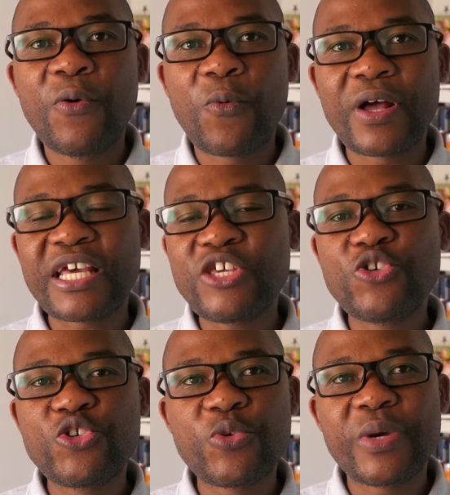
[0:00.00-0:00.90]
Whether
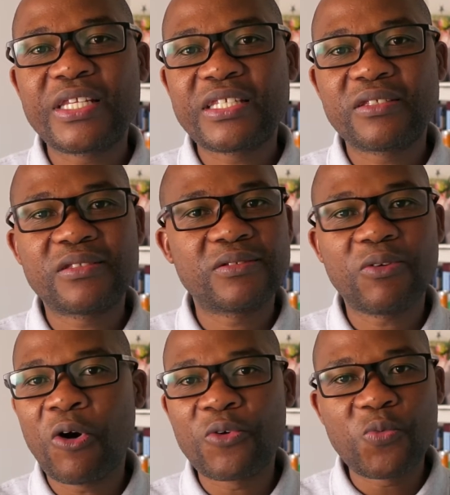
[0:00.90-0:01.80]
you do it
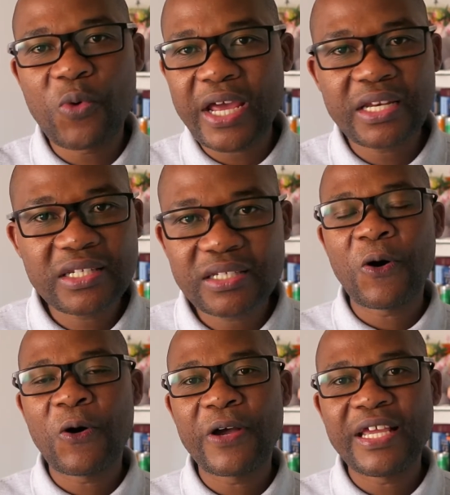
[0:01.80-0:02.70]
on Word
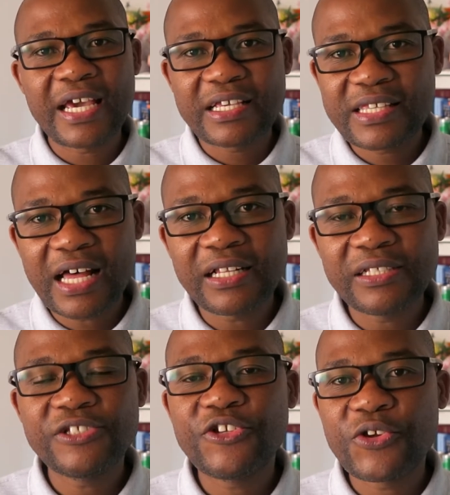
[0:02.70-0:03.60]
or in
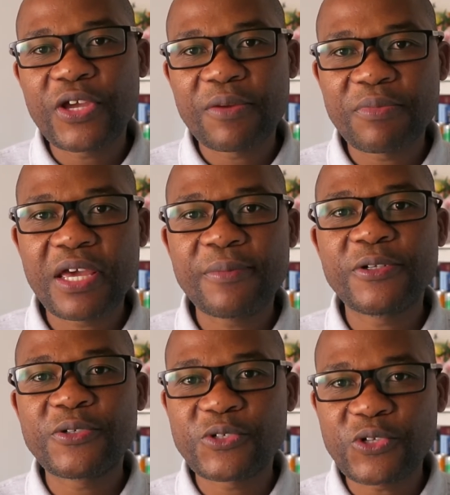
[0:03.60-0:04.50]
Excel, you can be
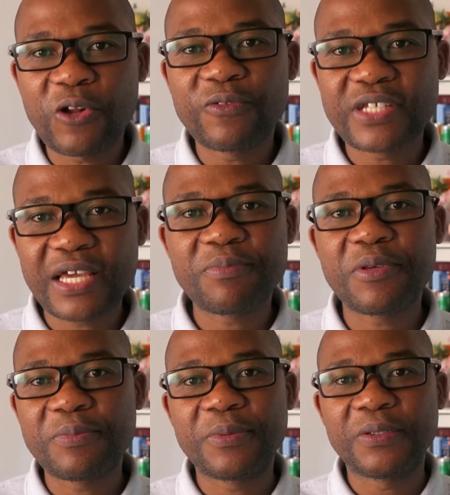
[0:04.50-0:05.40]
able to solve 10
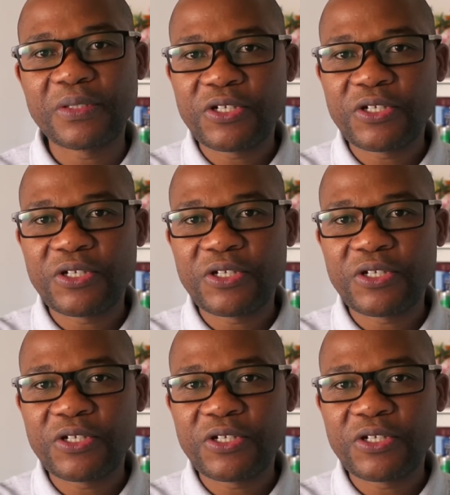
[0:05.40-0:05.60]
people.